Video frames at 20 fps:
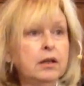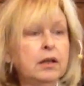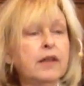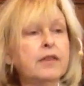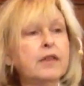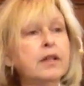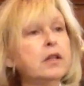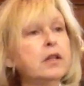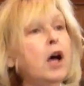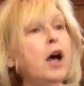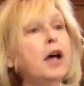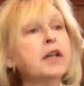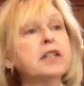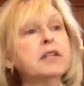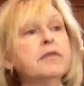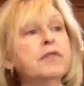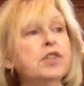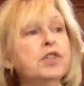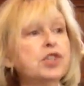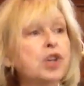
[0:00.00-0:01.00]
that the
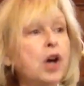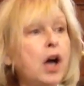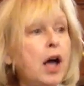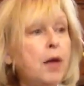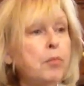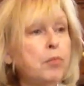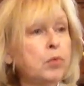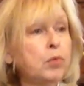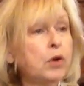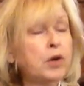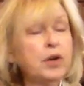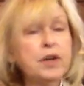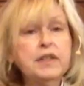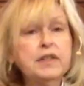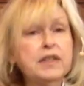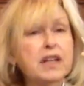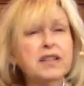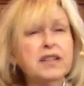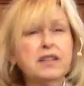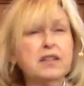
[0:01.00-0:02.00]
loss of a job
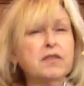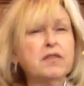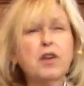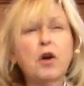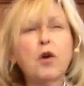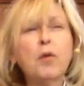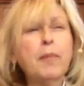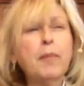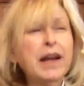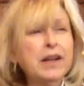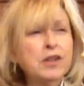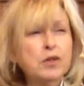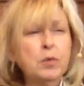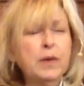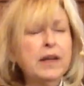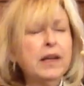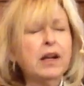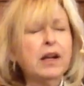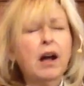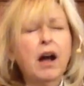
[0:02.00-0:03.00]
worries us so much
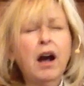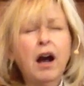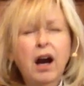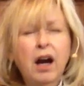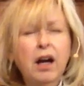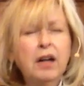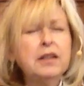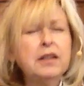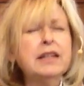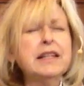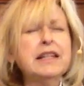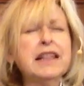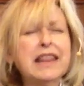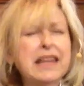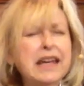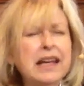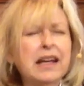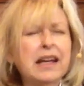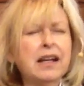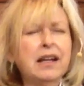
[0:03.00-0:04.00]
we can hardly
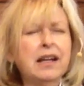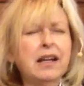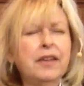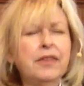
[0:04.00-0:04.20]
think